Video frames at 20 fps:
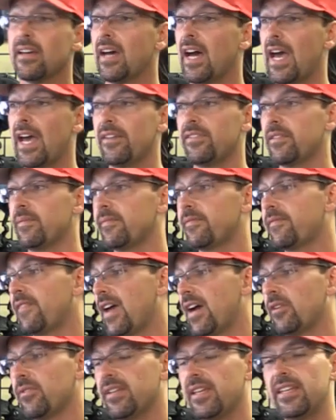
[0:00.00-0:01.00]
I haven't
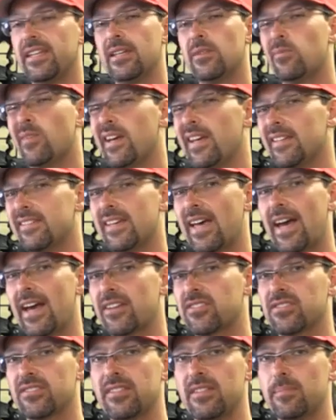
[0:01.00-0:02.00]
found any way to
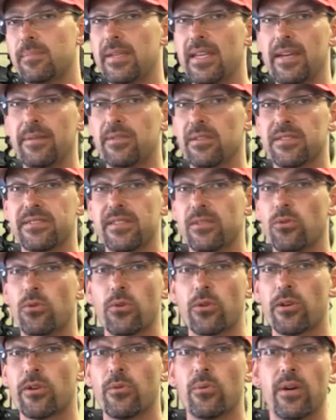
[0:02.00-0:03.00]
actually be able to
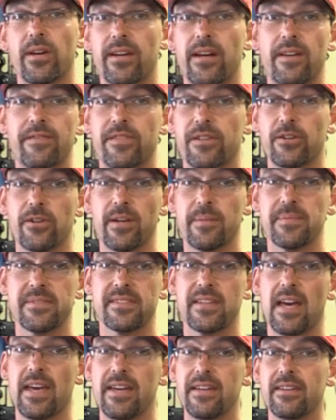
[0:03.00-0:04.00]
order one off the grip
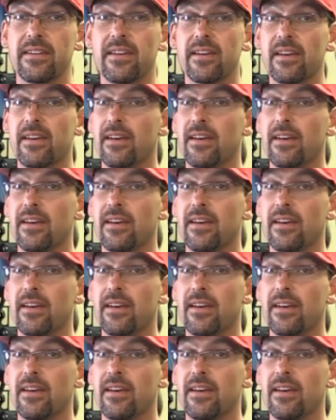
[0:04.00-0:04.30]
site.